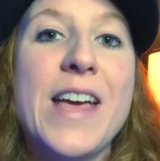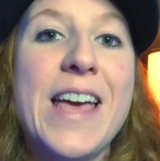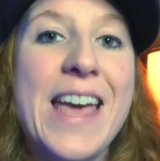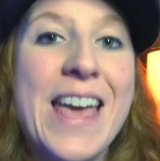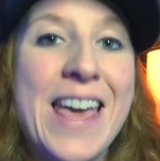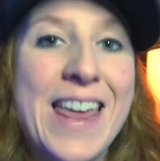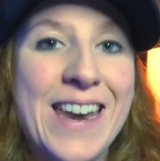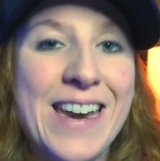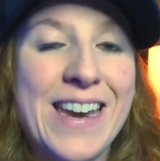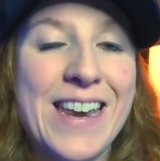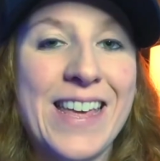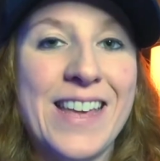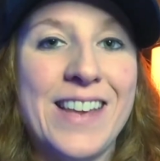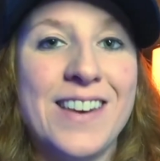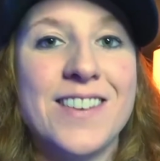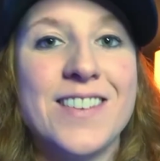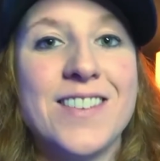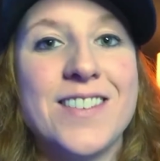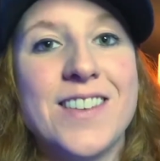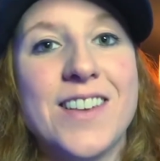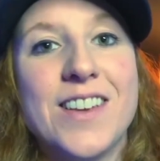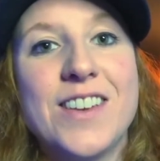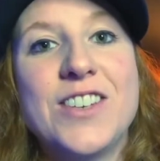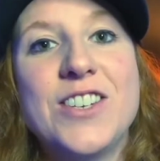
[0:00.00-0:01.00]
editing
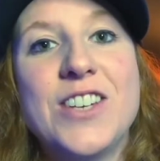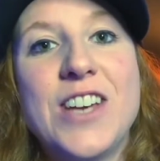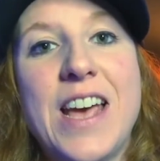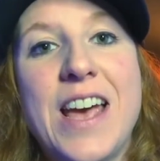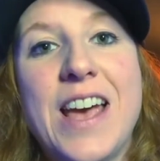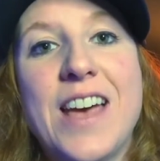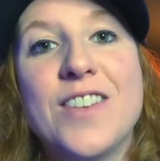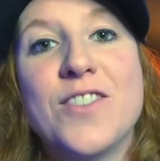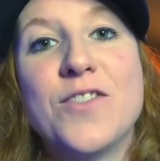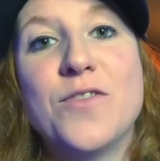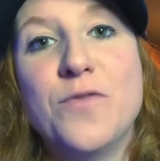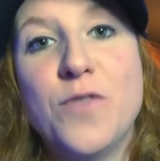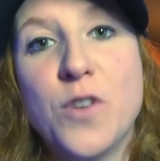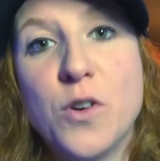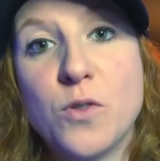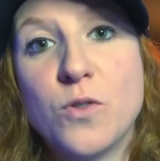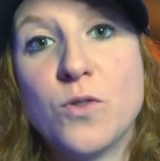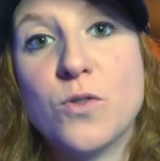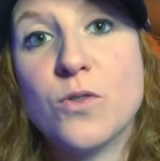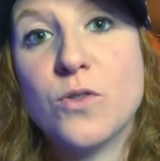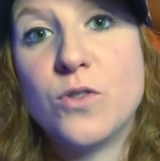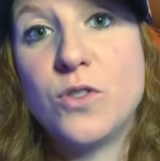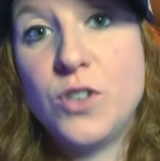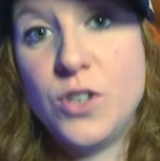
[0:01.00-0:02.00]
such as
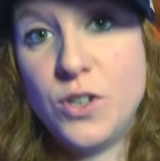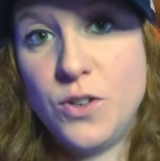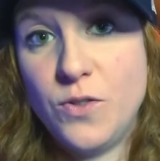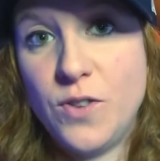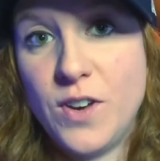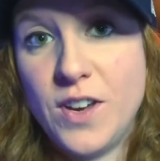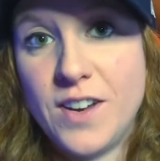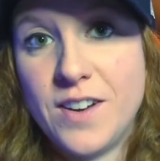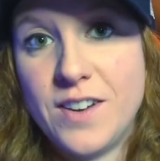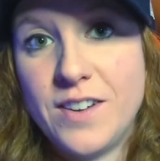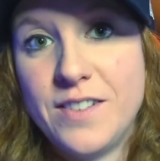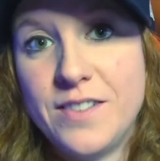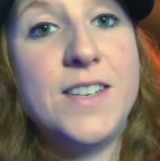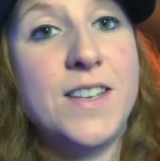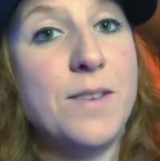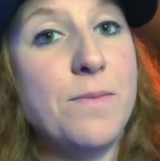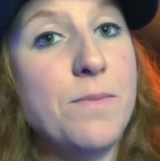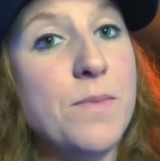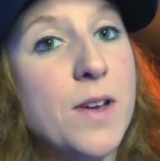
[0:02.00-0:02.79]
vocal tuning. Tip